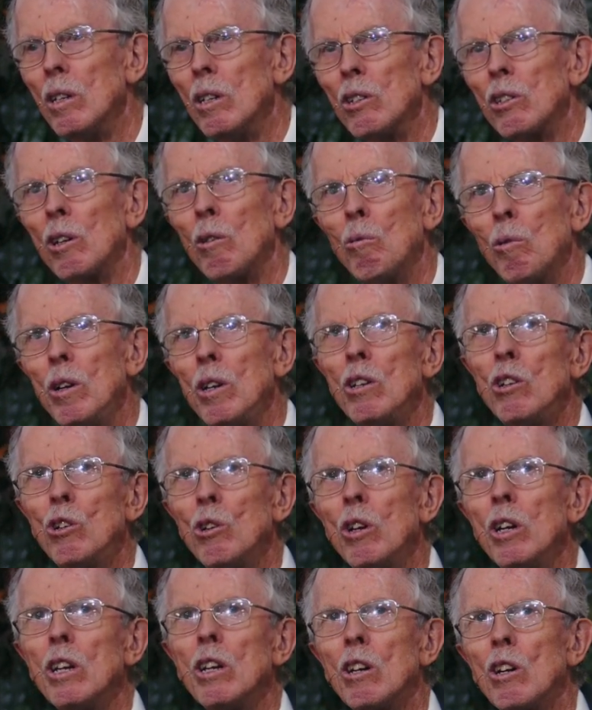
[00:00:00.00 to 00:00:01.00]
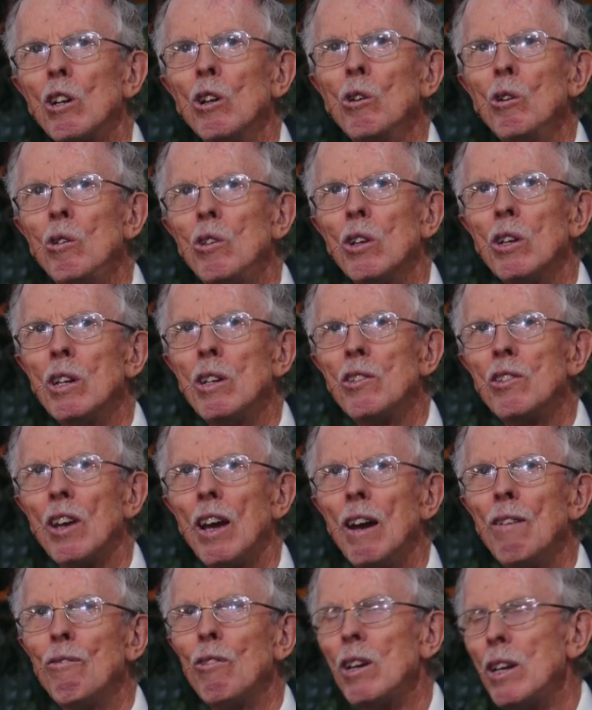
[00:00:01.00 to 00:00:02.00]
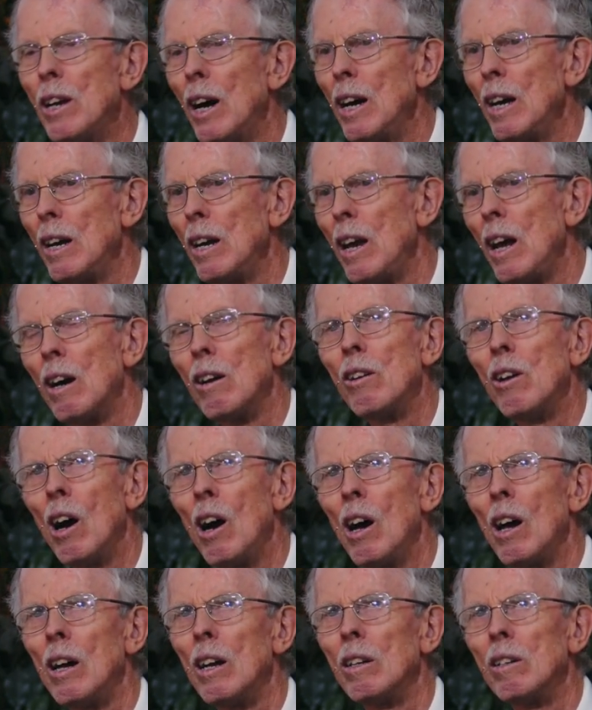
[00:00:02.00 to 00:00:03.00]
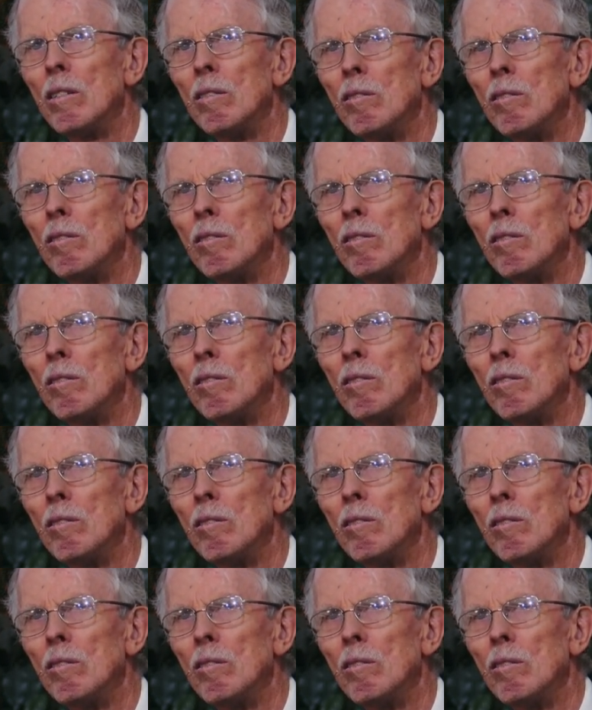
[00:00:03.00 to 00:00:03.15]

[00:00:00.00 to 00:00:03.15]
So we should include these every day in our diet,